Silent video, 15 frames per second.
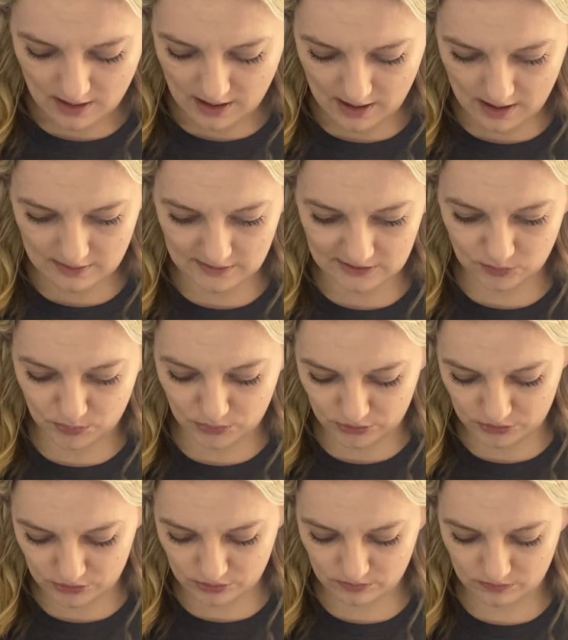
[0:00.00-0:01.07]
and
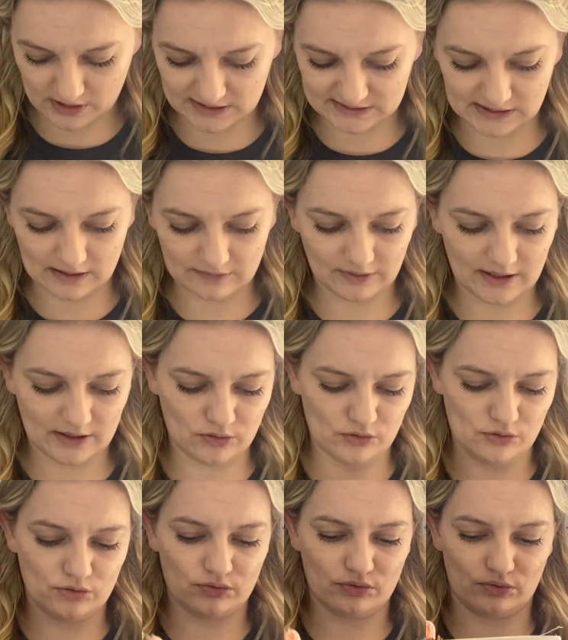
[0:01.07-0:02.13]
this lovely
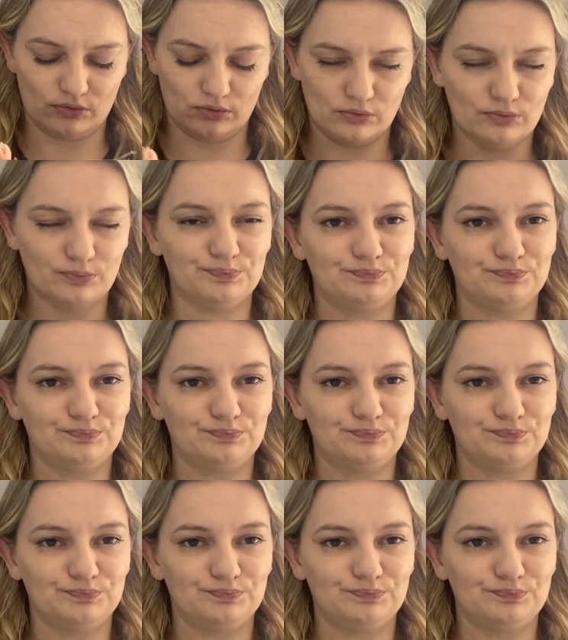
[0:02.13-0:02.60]
neutral